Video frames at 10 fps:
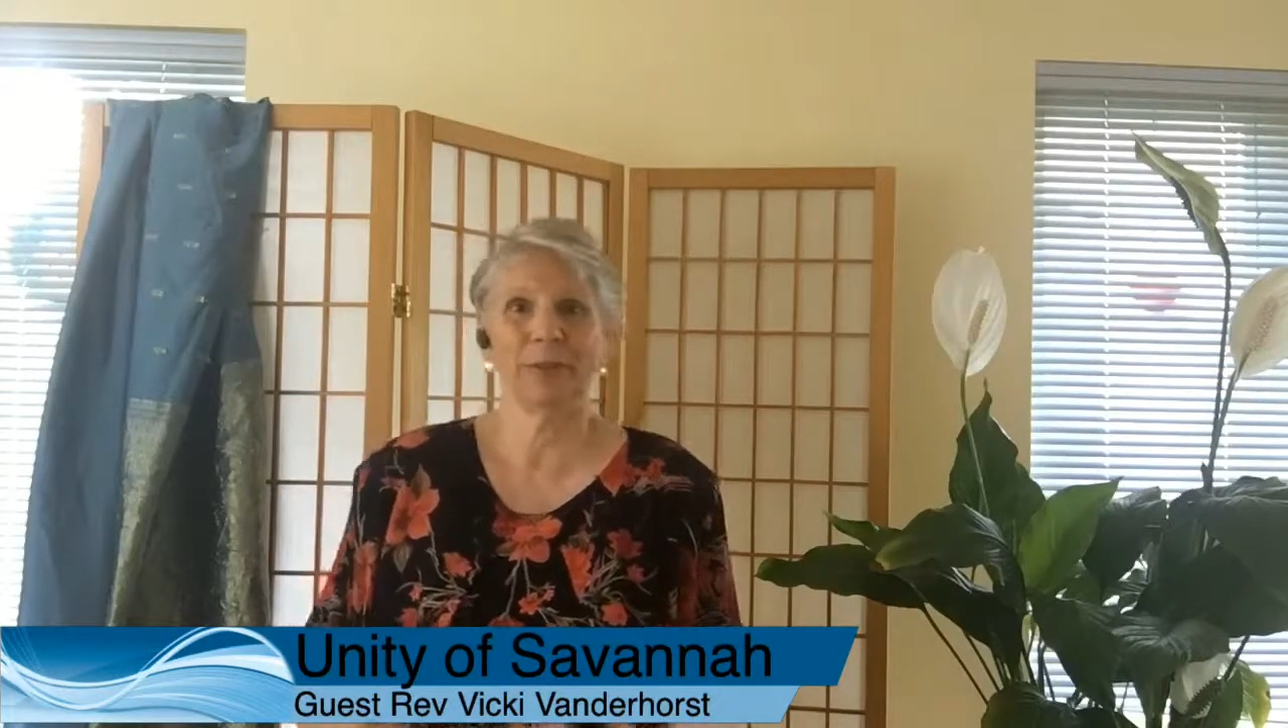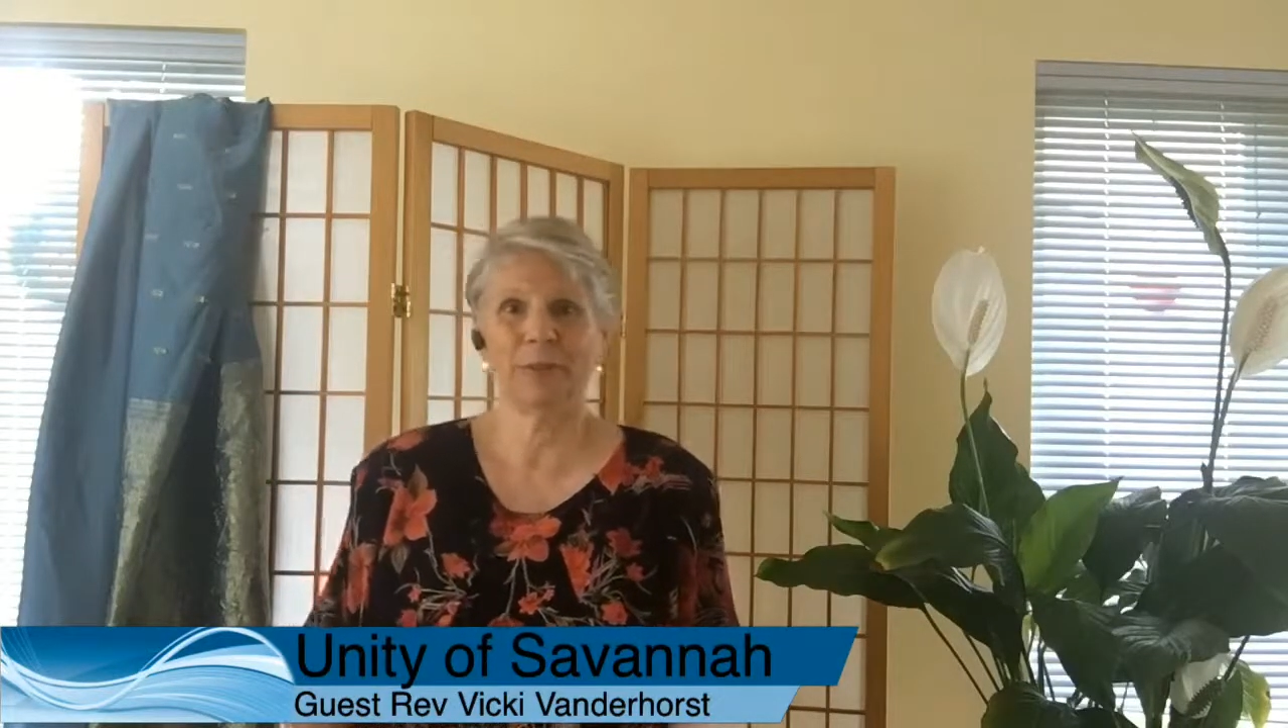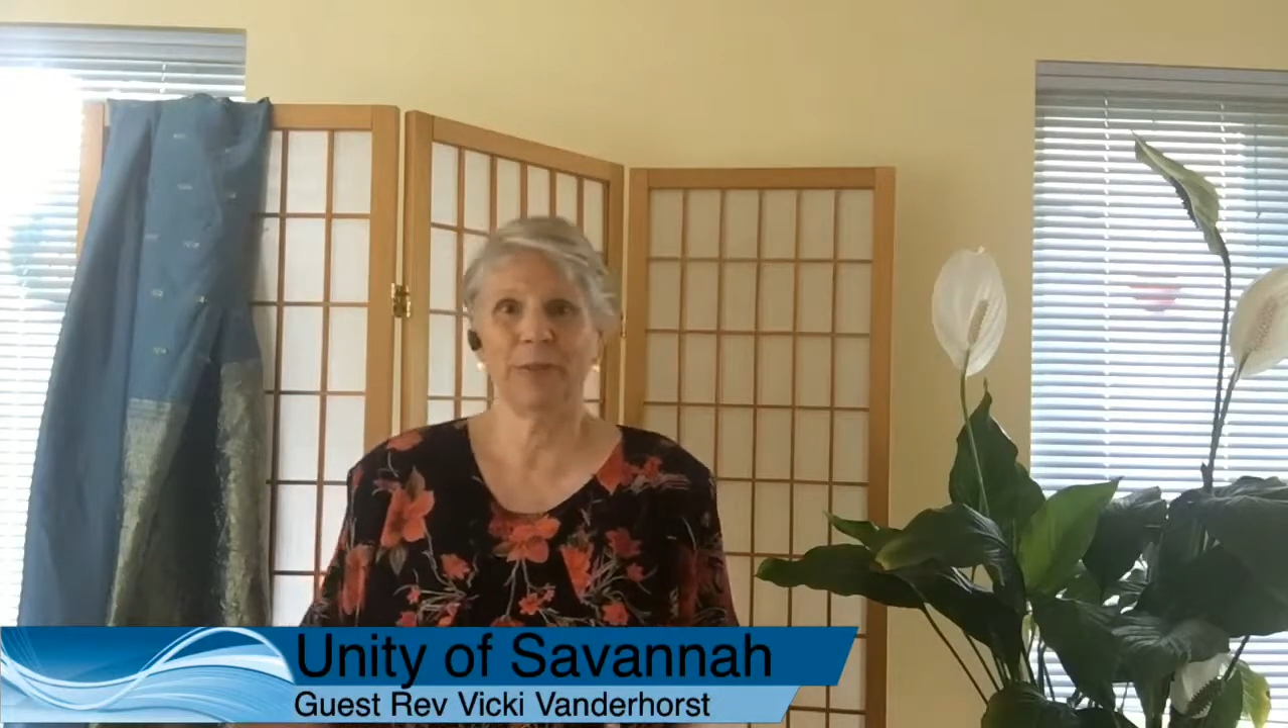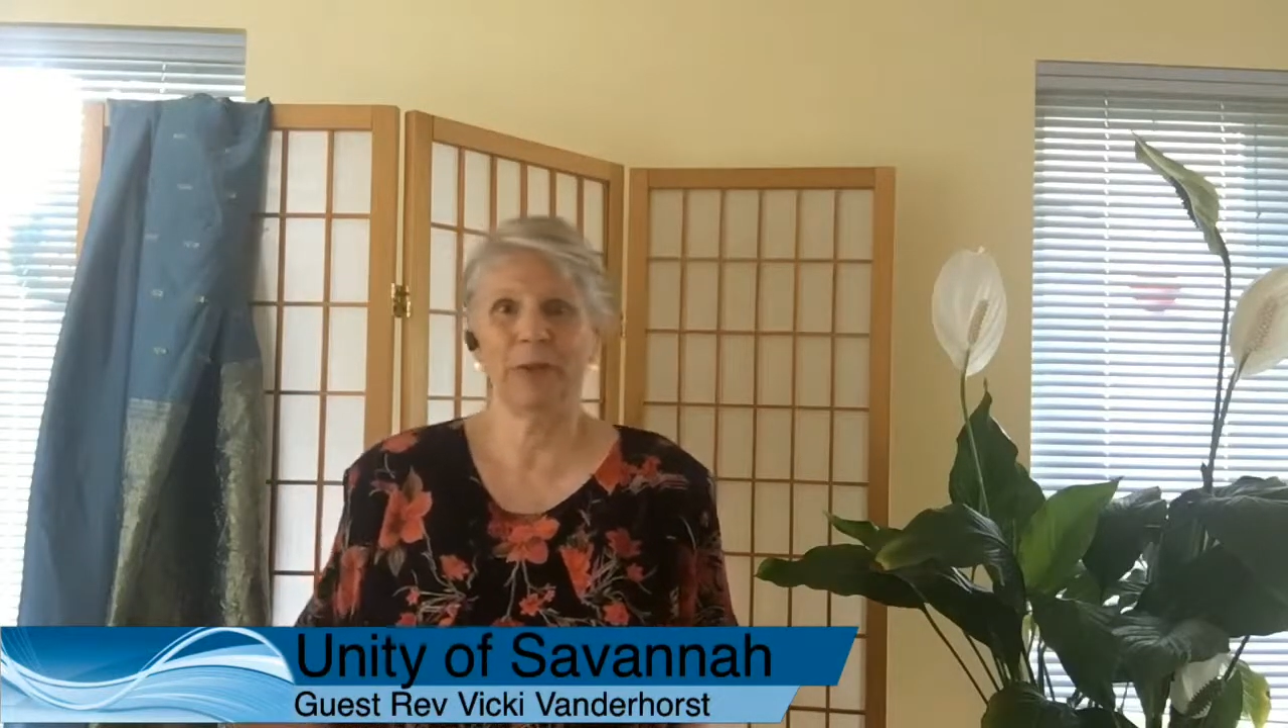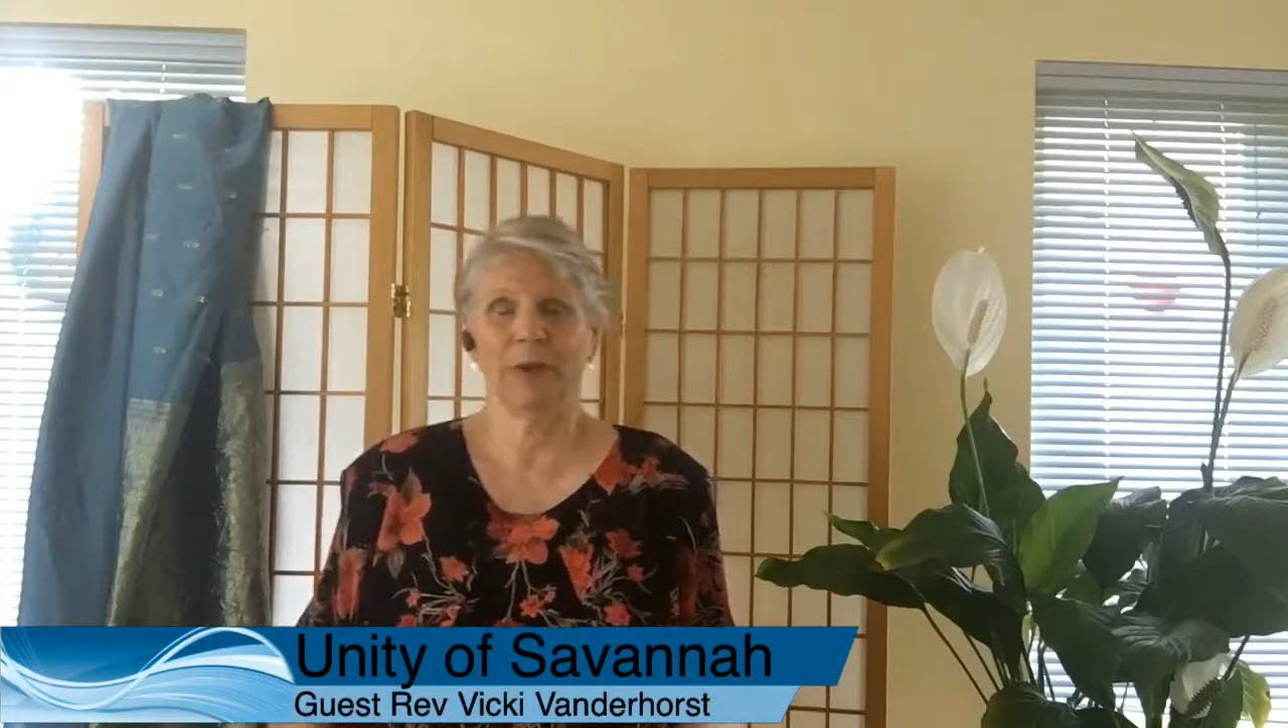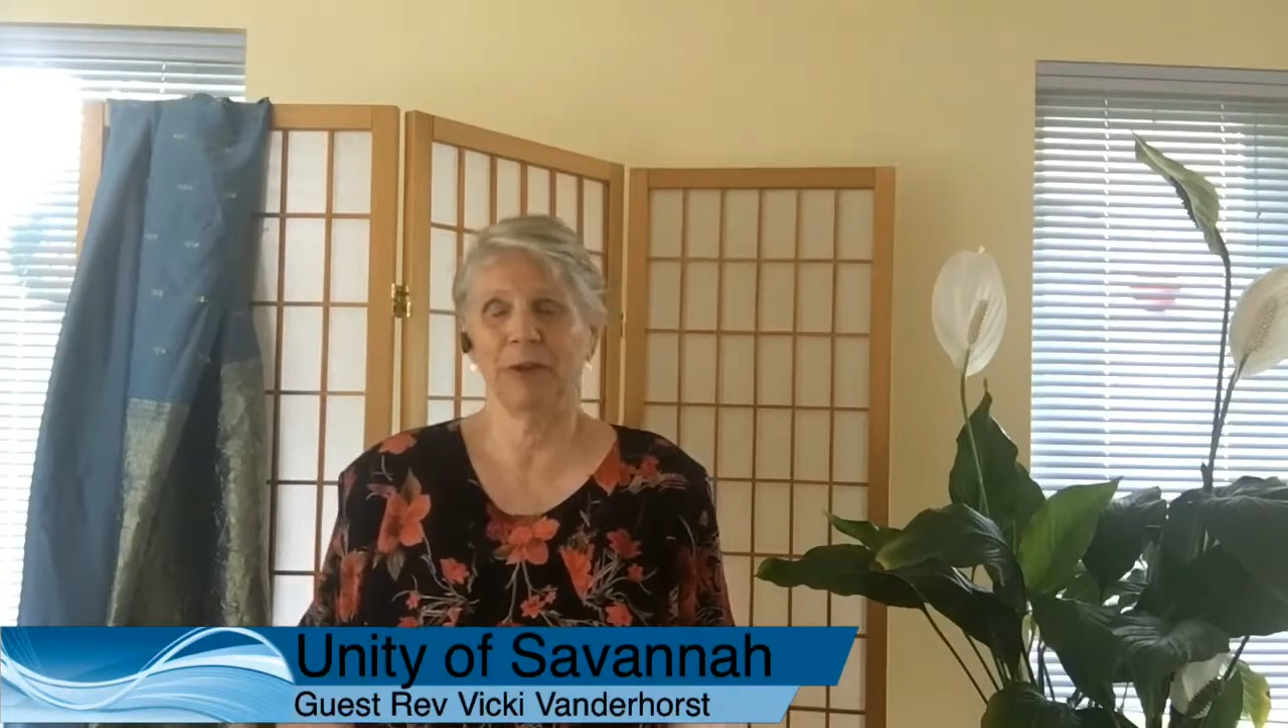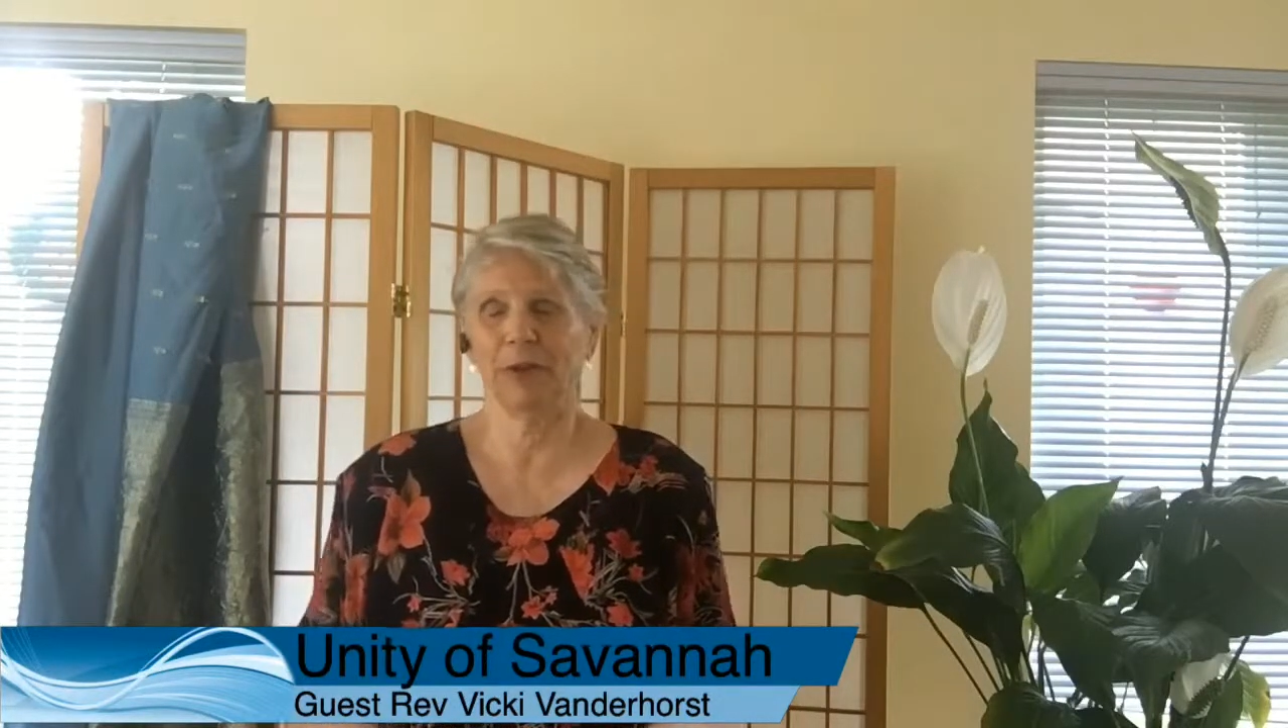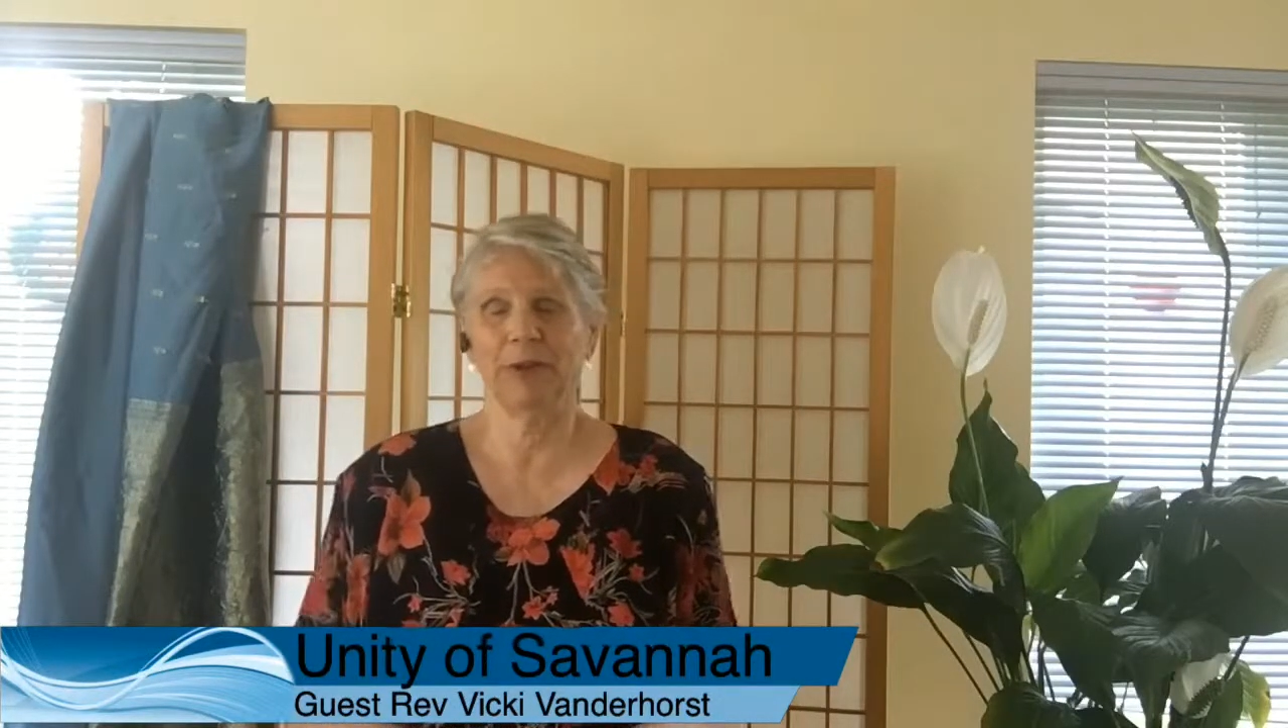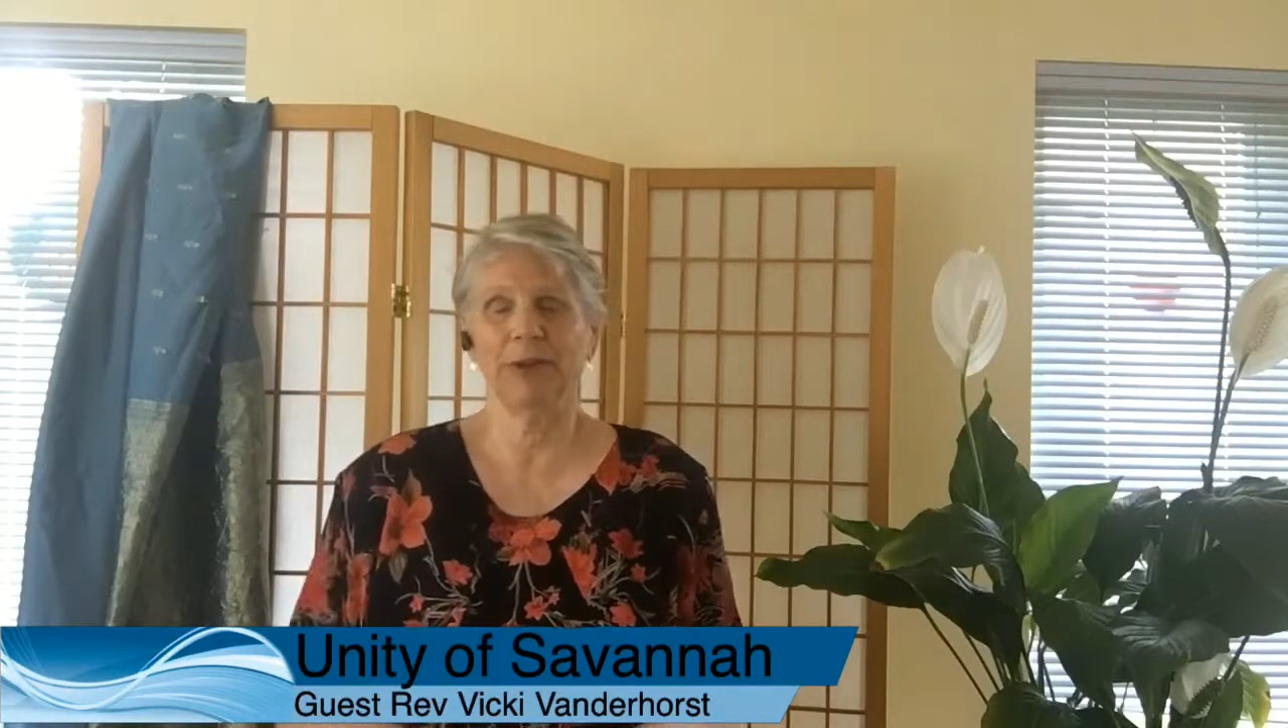Maybe heard